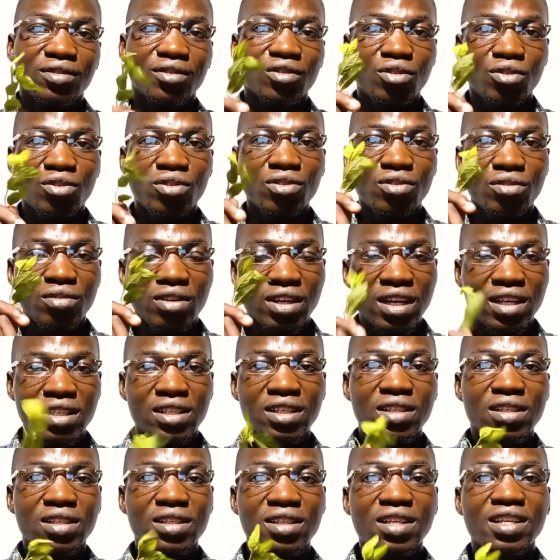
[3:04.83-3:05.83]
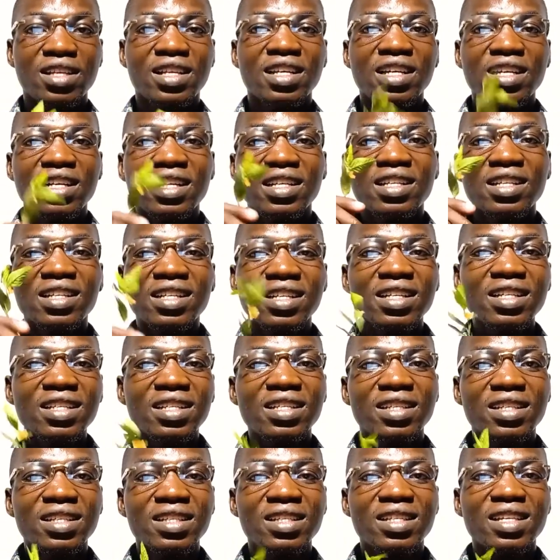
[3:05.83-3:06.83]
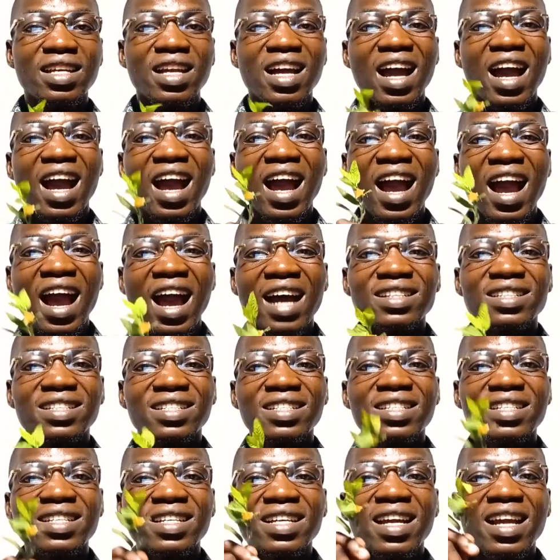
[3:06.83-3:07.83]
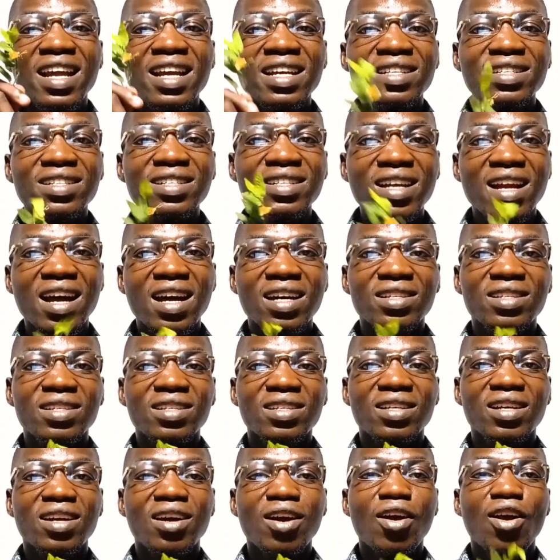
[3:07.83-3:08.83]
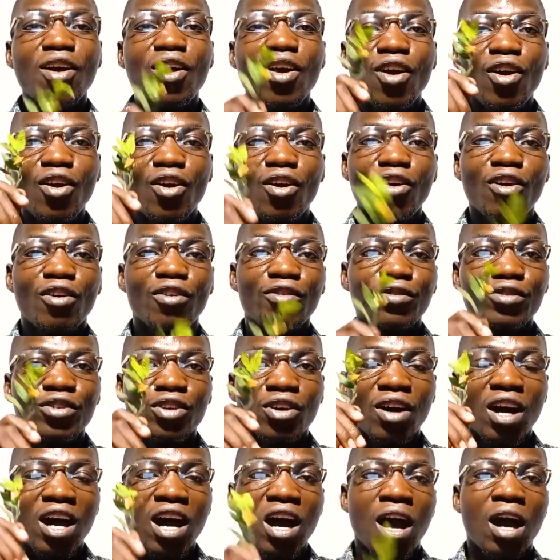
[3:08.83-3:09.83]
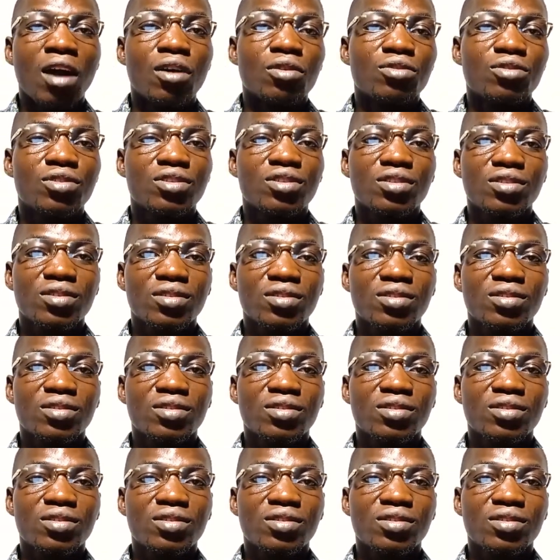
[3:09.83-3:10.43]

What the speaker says: once you get it, grind it at the entrance of your house.